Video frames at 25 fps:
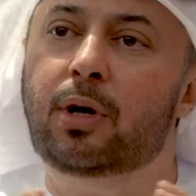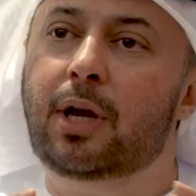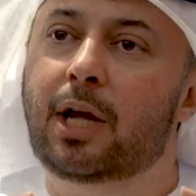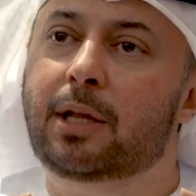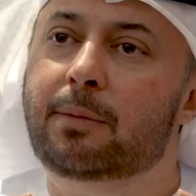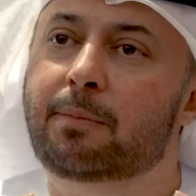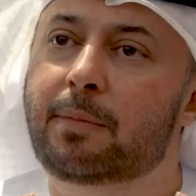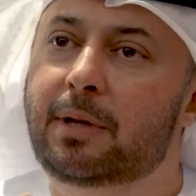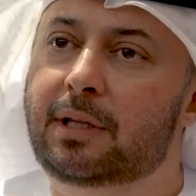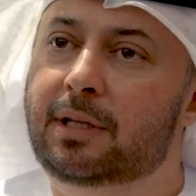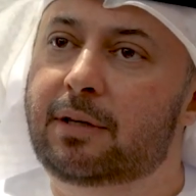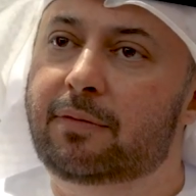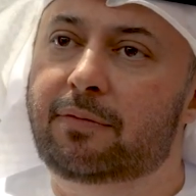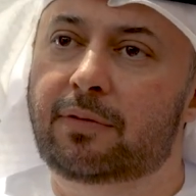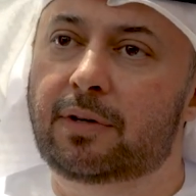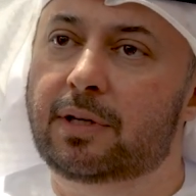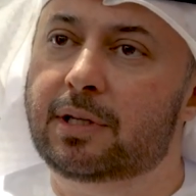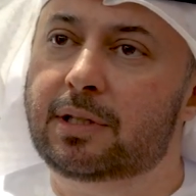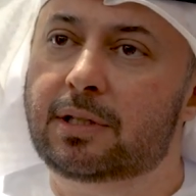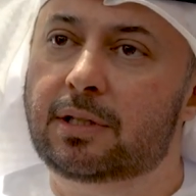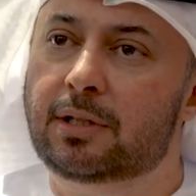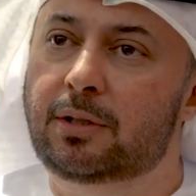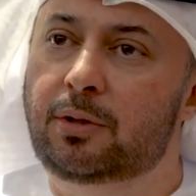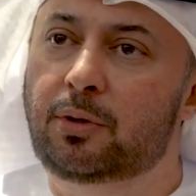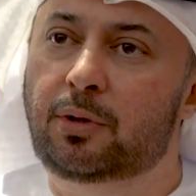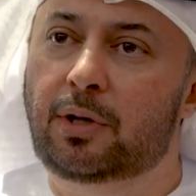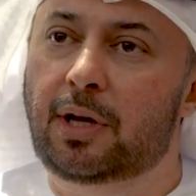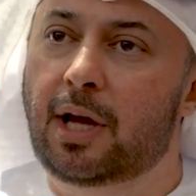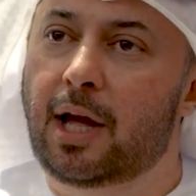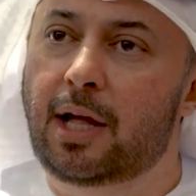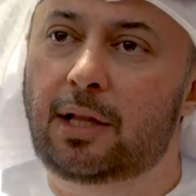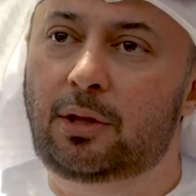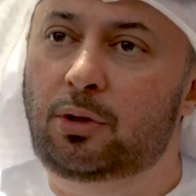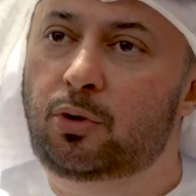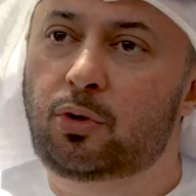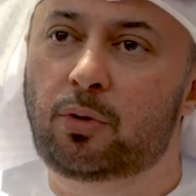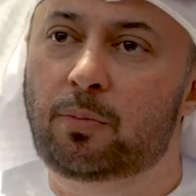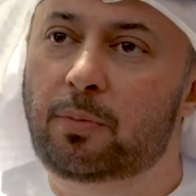look at metaverse, you
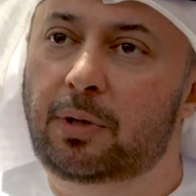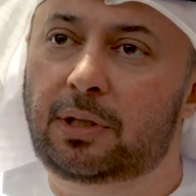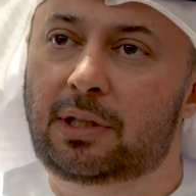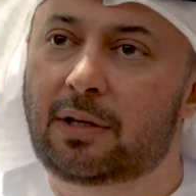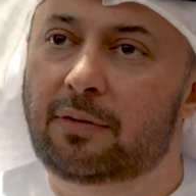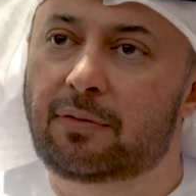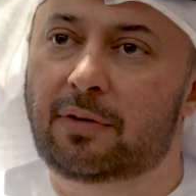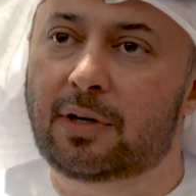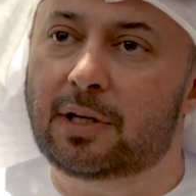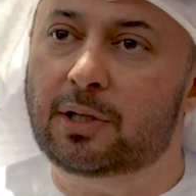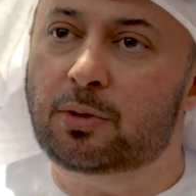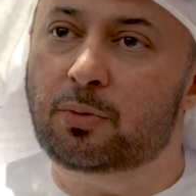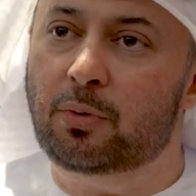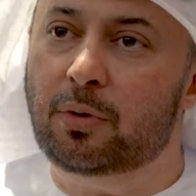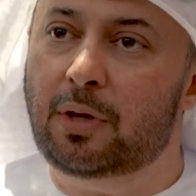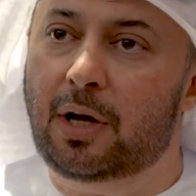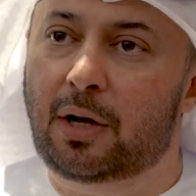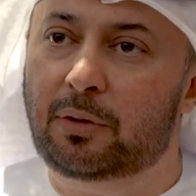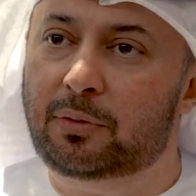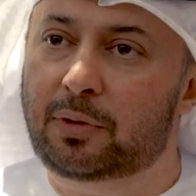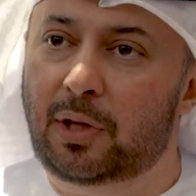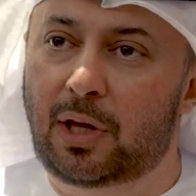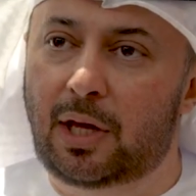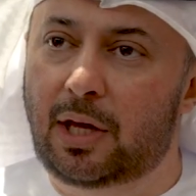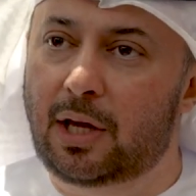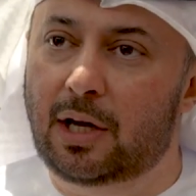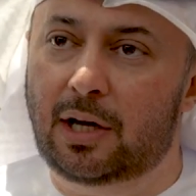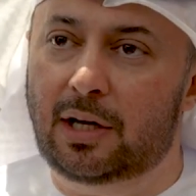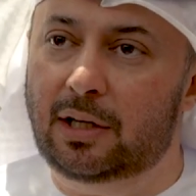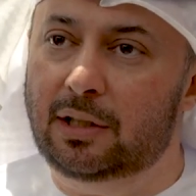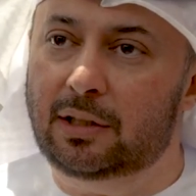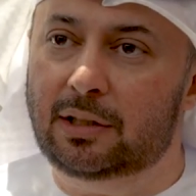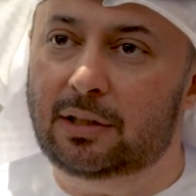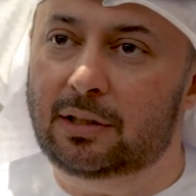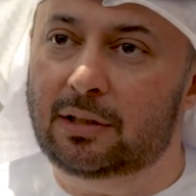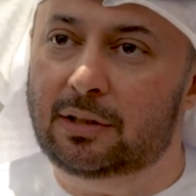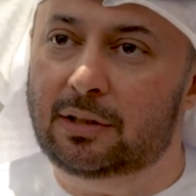can't do metaverse without AI.